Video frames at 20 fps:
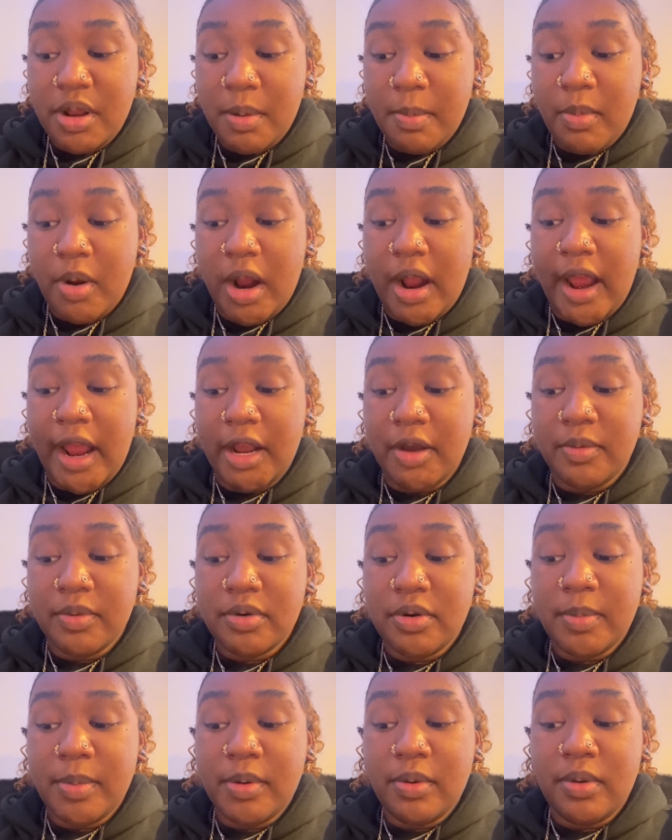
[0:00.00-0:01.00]
more
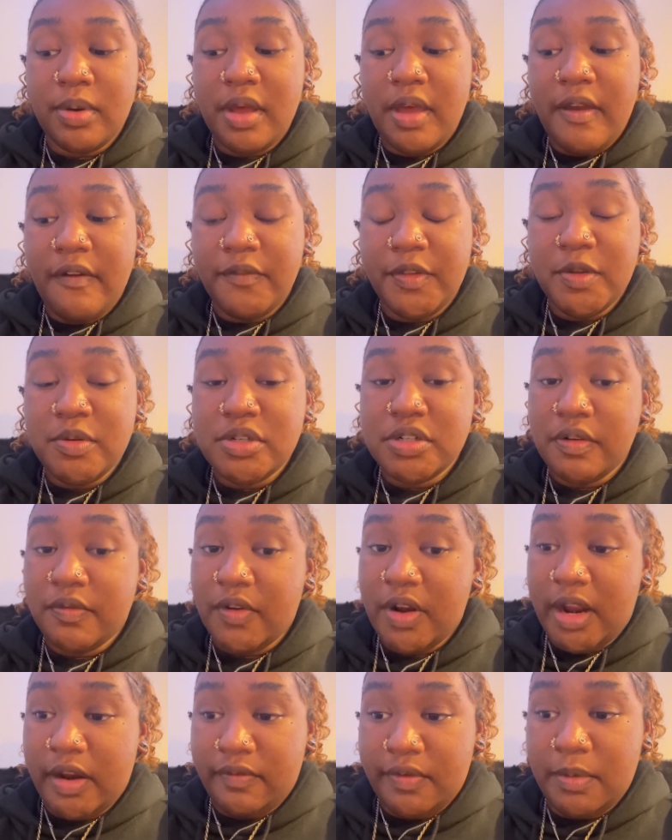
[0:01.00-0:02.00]
equitable future
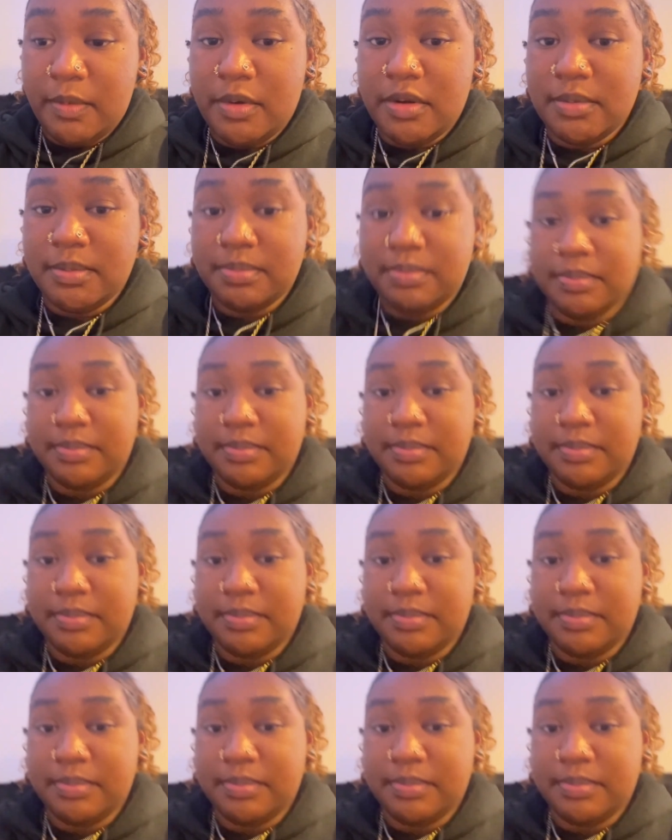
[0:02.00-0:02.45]
for everyone.